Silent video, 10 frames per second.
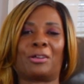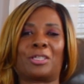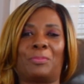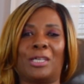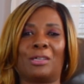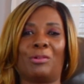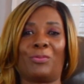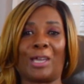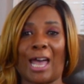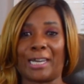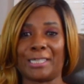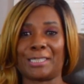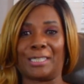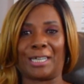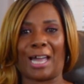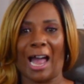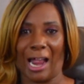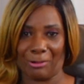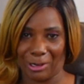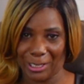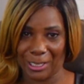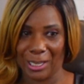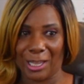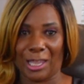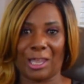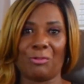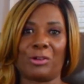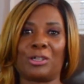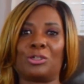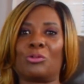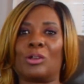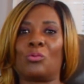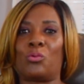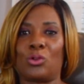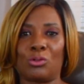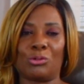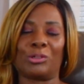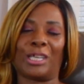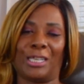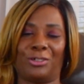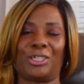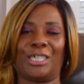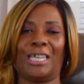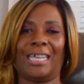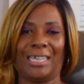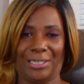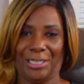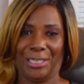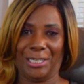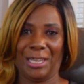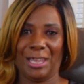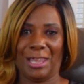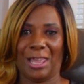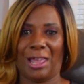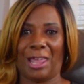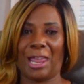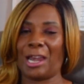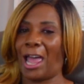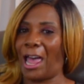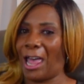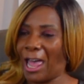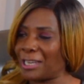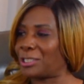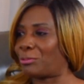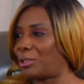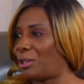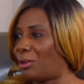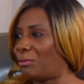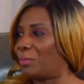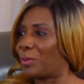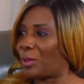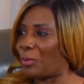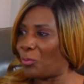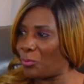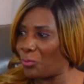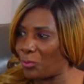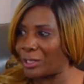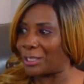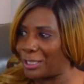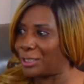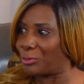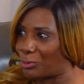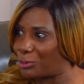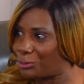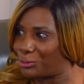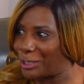are speaking with Goddess Takara, and we're doing womb energy healing. And I just want to know, what is womb